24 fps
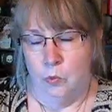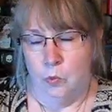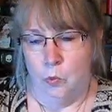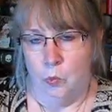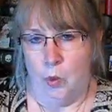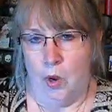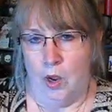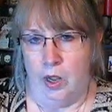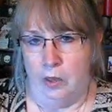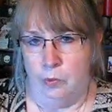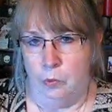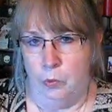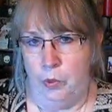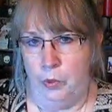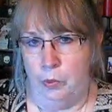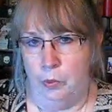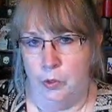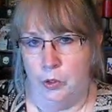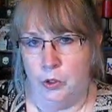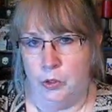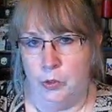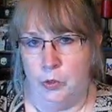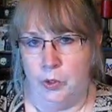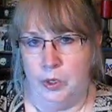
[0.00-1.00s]
while we
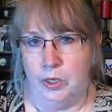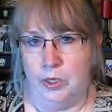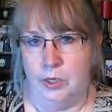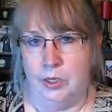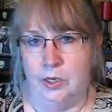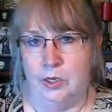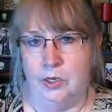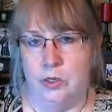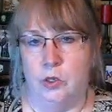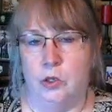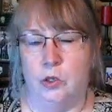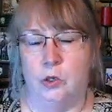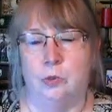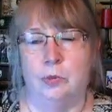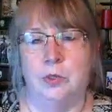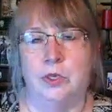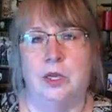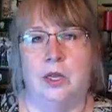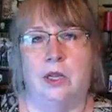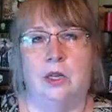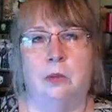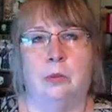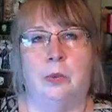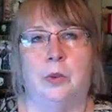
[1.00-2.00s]
were doing this Zoom
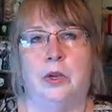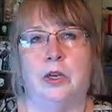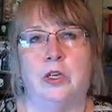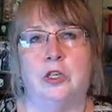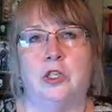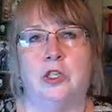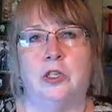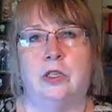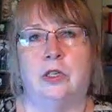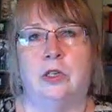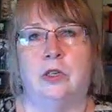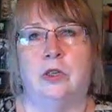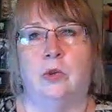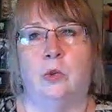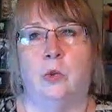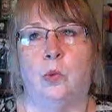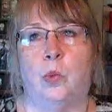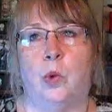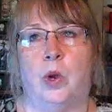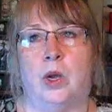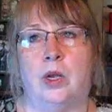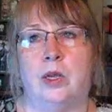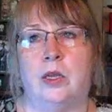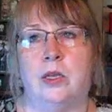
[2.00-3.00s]
celebration
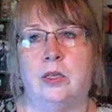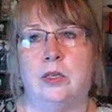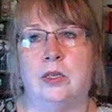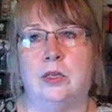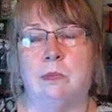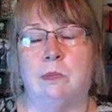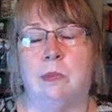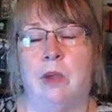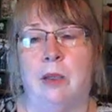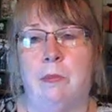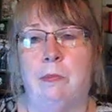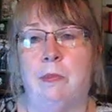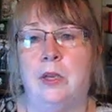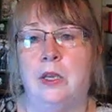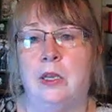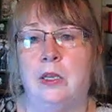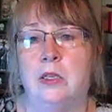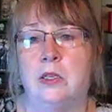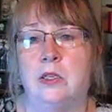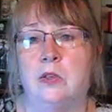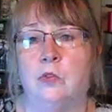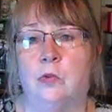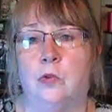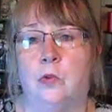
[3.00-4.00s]
was my
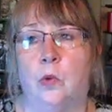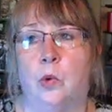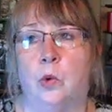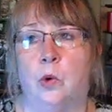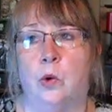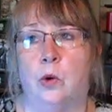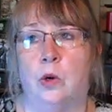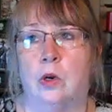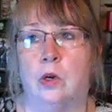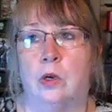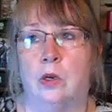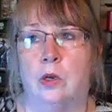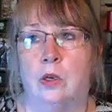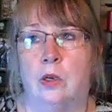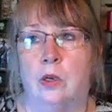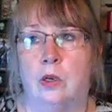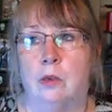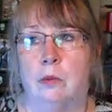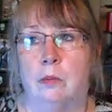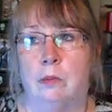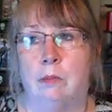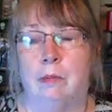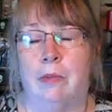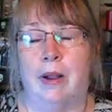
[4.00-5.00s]
piece for
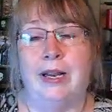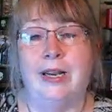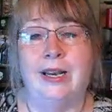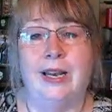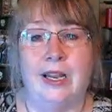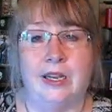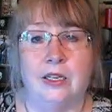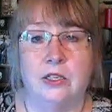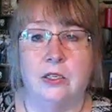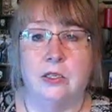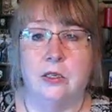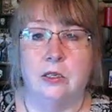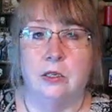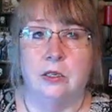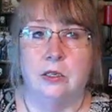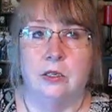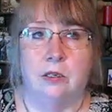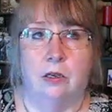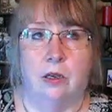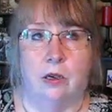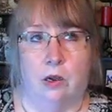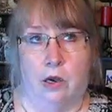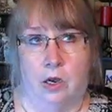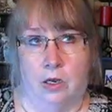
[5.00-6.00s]
my next
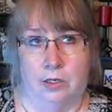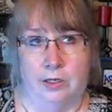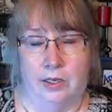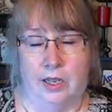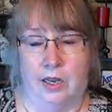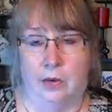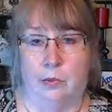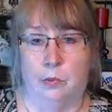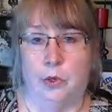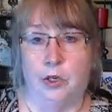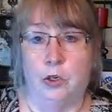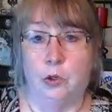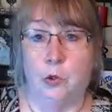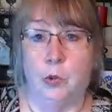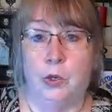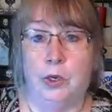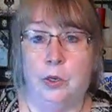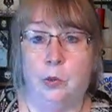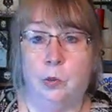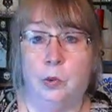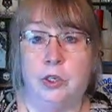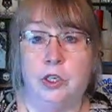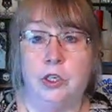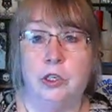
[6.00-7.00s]
online
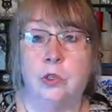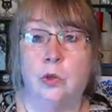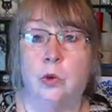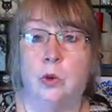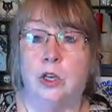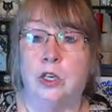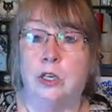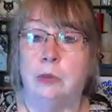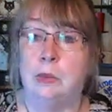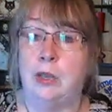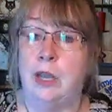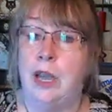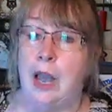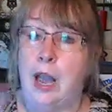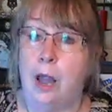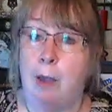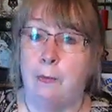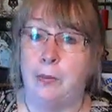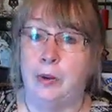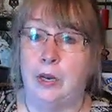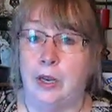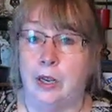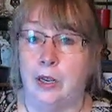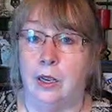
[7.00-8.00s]
retreat, which is going to be
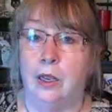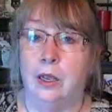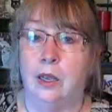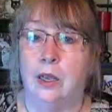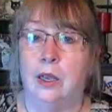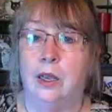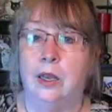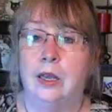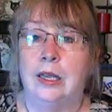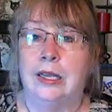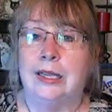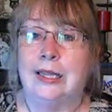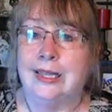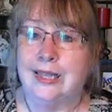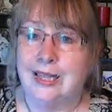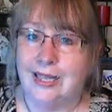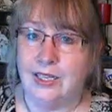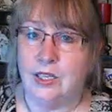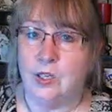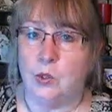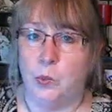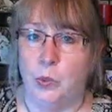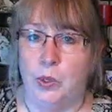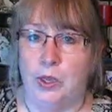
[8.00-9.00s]
happening
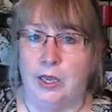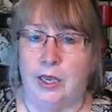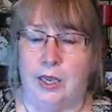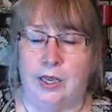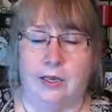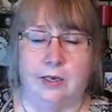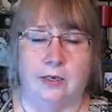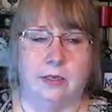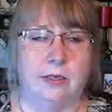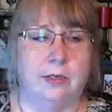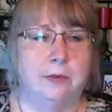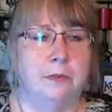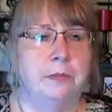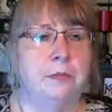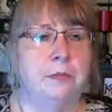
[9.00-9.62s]
this weekend.